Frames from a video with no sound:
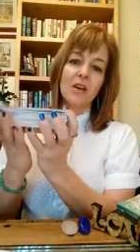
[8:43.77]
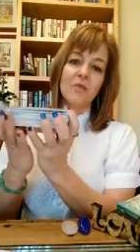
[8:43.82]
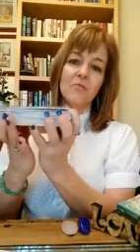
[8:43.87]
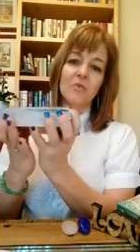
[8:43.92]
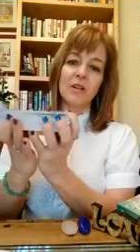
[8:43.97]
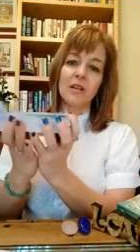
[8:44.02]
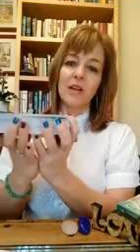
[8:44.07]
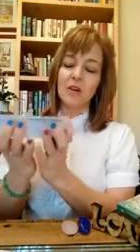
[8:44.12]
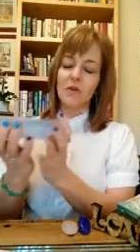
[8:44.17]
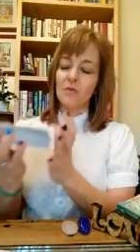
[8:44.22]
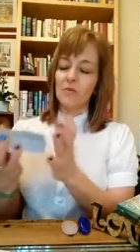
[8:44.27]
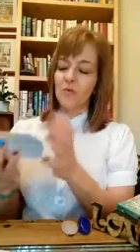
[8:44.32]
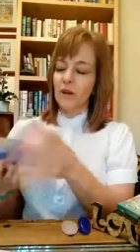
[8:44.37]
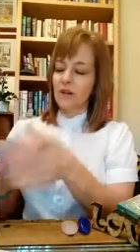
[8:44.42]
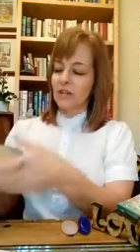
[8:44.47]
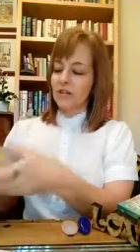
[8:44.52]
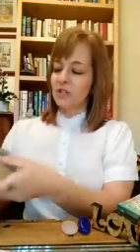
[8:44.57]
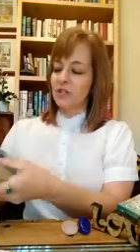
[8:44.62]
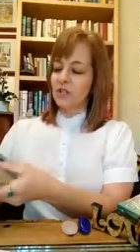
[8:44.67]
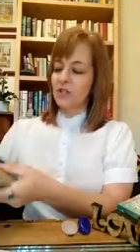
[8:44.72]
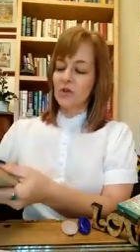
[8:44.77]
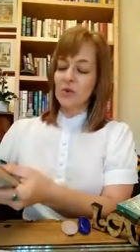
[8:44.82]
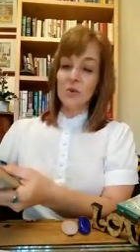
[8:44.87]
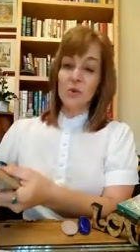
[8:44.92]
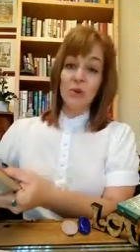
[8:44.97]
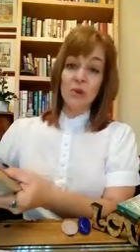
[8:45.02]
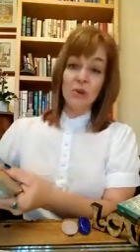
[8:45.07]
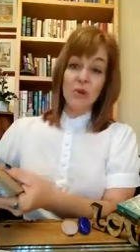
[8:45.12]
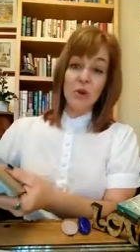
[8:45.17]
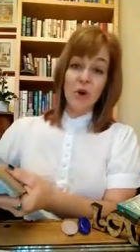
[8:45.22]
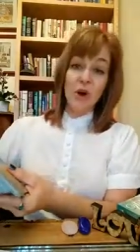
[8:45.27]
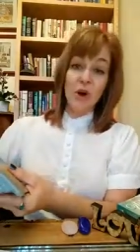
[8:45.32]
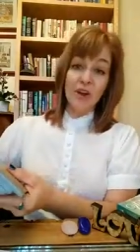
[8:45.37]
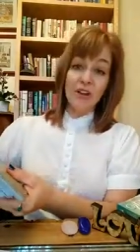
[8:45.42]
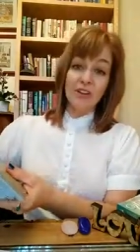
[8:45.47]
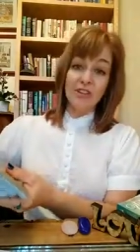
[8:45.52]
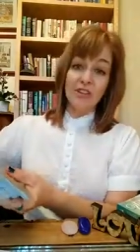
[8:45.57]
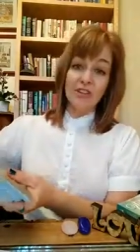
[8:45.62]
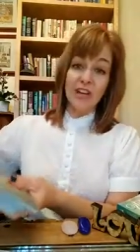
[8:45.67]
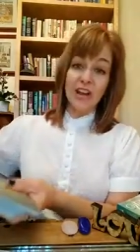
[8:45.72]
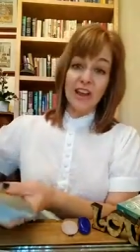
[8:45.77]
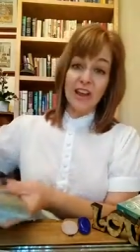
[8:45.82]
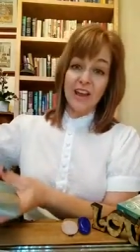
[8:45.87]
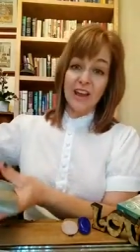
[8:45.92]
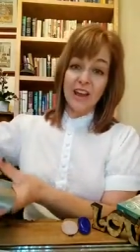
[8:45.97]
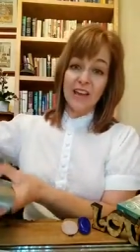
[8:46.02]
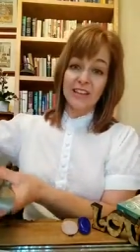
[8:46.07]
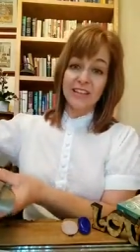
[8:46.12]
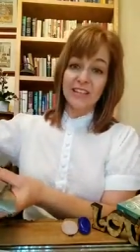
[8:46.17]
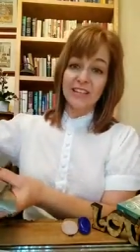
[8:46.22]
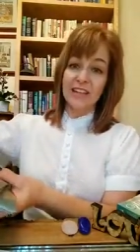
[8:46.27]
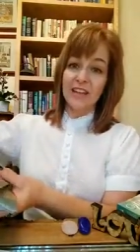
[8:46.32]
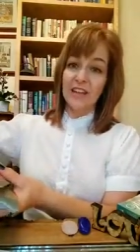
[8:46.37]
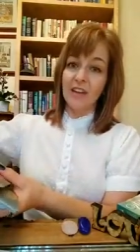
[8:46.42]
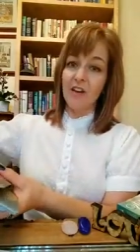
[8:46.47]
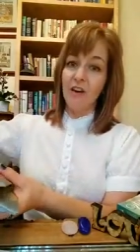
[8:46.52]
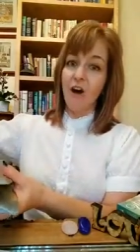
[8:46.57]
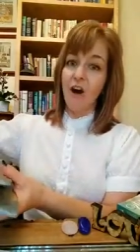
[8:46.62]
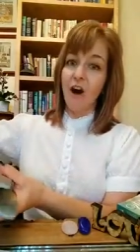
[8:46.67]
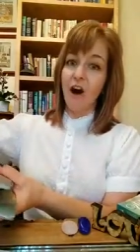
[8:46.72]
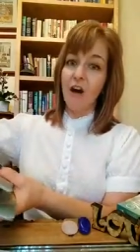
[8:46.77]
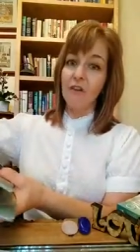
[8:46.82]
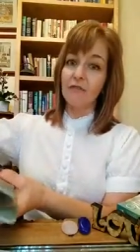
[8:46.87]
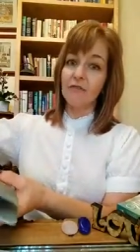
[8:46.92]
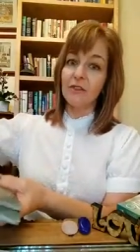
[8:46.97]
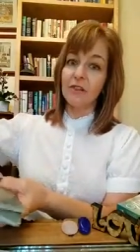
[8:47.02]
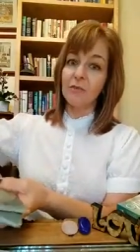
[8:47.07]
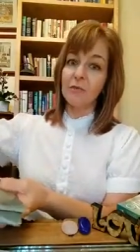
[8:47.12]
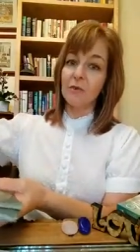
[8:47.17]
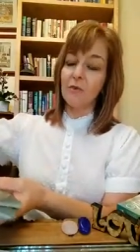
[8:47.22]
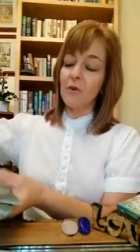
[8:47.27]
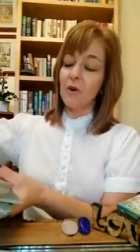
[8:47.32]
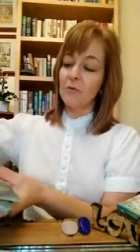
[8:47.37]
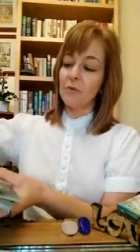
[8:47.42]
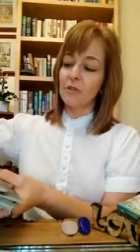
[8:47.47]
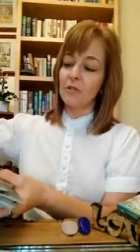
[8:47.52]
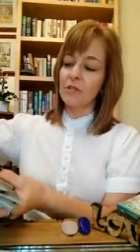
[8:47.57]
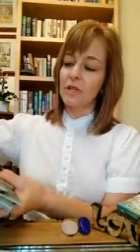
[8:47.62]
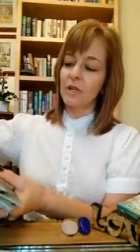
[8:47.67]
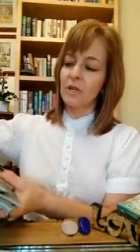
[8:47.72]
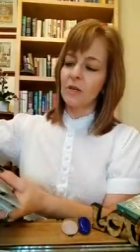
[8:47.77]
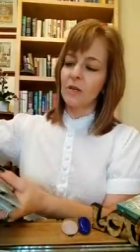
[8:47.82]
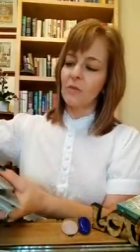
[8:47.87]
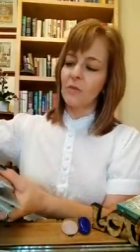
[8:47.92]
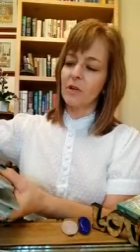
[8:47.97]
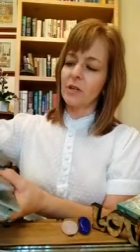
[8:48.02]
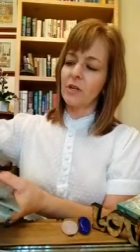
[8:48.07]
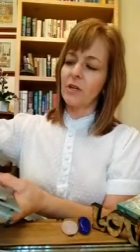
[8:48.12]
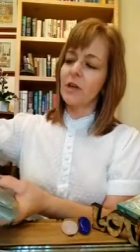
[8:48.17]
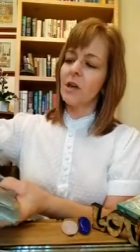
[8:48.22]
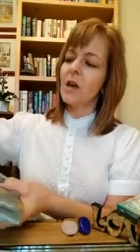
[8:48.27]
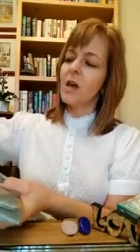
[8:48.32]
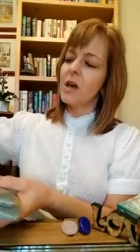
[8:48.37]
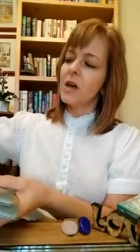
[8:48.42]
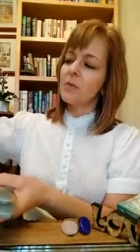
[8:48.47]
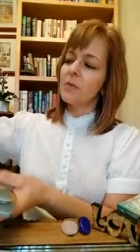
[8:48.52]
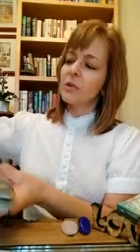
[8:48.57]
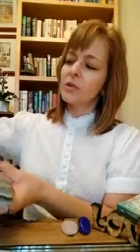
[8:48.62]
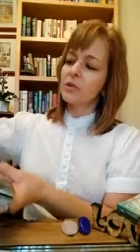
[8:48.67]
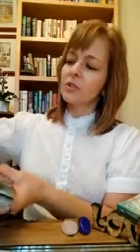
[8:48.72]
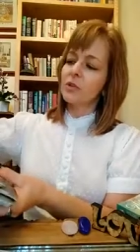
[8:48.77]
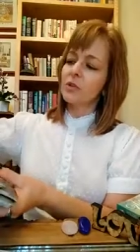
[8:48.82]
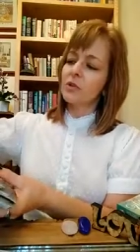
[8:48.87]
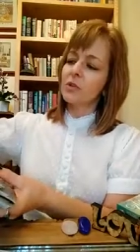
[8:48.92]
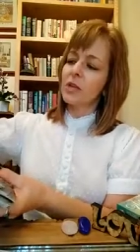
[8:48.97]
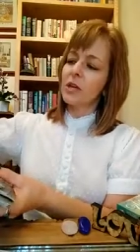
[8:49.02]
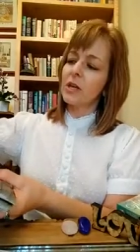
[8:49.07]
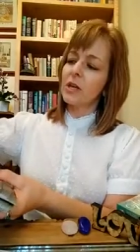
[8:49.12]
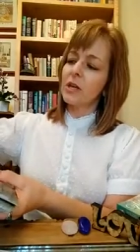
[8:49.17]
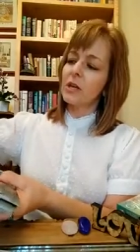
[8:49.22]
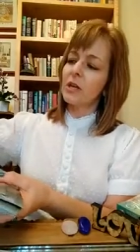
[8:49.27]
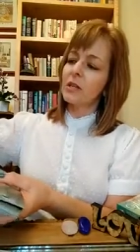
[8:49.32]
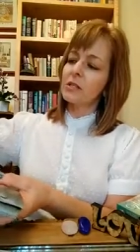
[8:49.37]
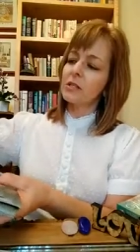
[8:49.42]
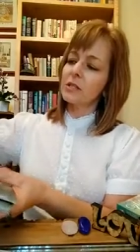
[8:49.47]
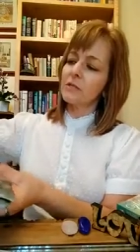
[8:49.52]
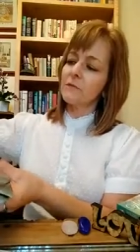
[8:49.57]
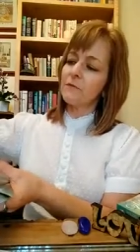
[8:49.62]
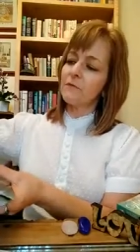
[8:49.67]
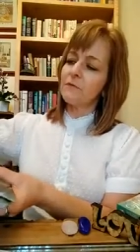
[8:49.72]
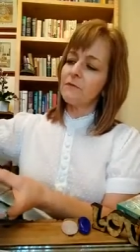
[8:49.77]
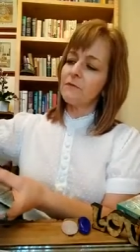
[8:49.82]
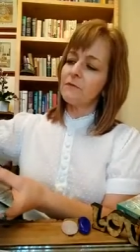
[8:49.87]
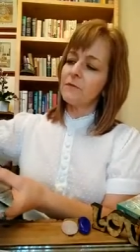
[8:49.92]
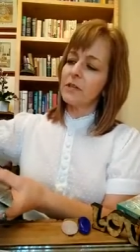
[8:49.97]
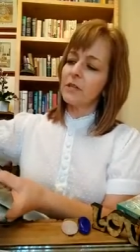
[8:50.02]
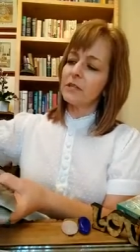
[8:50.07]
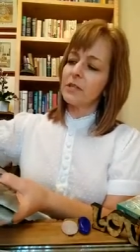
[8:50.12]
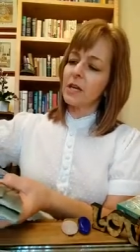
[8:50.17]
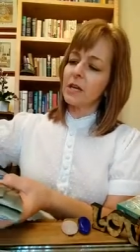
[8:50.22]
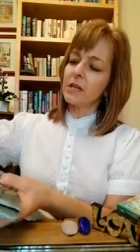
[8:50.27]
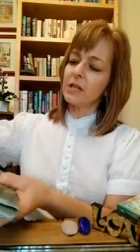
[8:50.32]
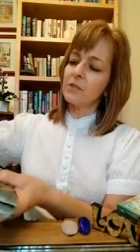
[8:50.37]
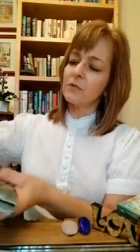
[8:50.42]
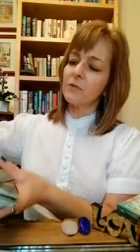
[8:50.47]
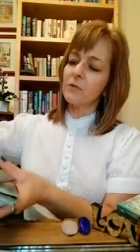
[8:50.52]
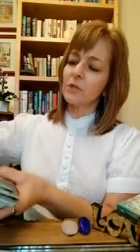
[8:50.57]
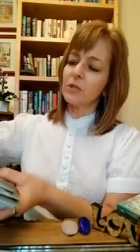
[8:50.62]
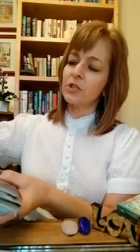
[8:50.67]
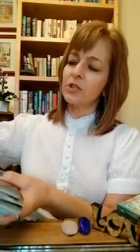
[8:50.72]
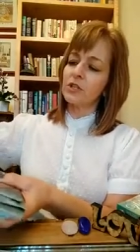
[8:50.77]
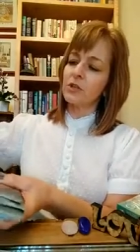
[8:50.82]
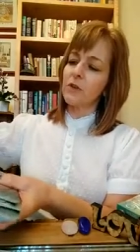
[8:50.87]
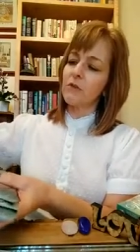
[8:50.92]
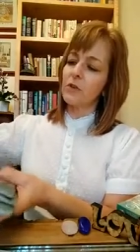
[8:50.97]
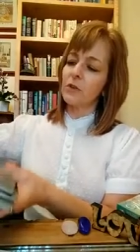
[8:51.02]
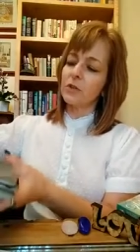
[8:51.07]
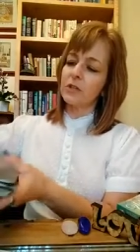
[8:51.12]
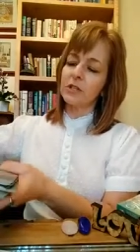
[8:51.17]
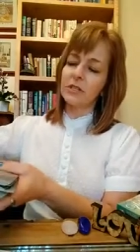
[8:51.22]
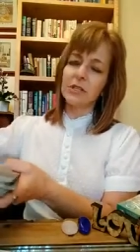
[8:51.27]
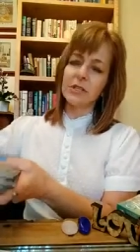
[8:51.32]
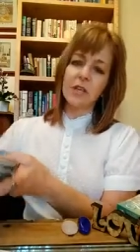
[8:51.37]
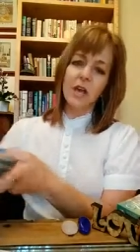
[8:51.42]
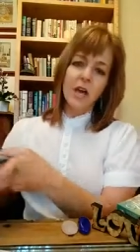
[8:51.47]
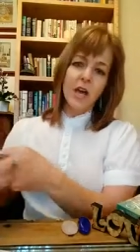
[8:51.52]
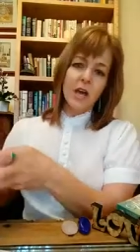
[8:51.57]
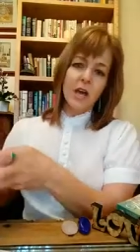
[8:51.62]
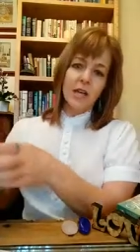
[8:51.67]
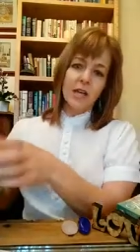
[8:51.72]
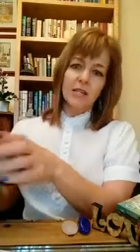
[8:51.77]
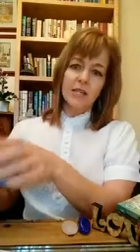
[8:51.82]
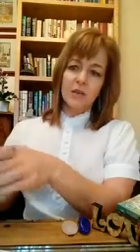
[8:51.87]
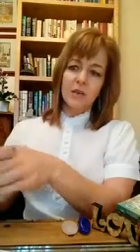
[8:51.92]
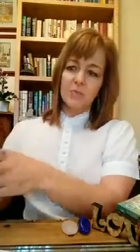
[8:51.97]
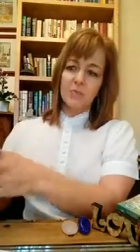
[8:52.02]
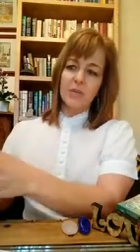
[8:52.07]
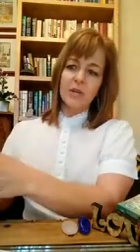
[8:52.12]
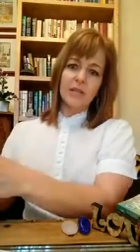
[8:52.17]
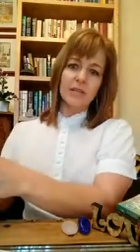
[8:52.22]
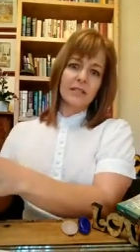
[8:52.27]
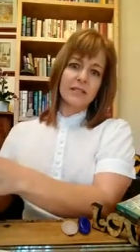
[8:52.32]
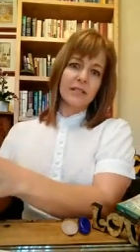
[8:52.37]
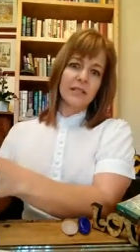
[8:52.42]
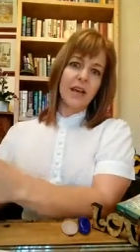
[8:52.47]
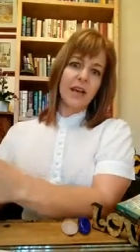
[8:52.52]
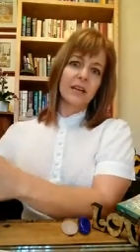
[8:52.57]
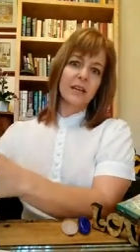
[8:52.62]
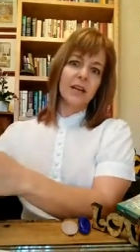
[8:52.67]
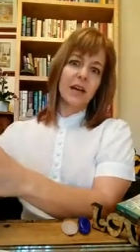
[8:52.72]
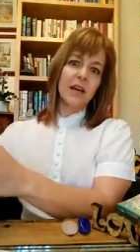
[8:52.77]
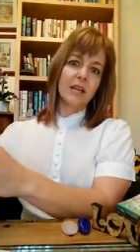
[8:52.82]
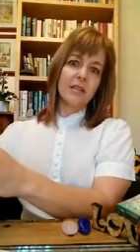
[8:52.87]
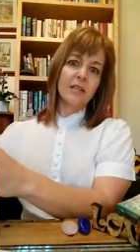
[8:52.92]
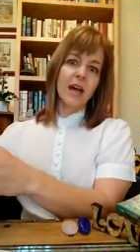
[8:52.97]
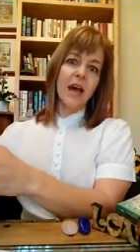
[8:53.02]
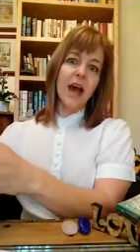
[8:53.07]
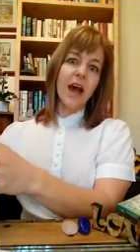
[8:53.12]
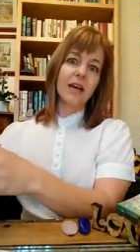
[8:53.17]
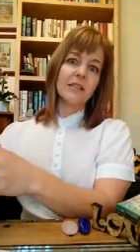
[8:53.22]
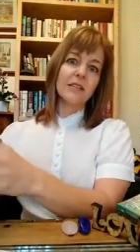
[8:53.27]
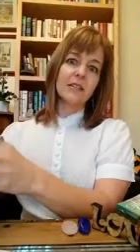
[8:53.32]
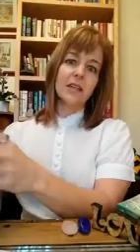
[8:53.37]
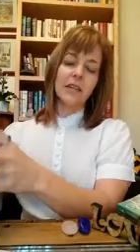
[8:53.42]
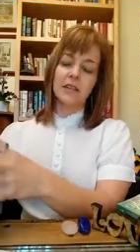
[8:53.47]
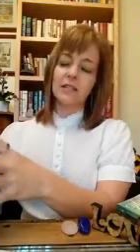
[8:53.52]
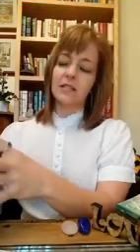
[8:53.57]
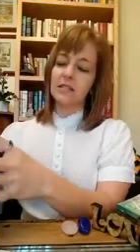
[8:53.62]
being ready to launch and take off. Give me one more second. I want to make sure that the deck is fully shuffled. And this is a big deck, guys. It has like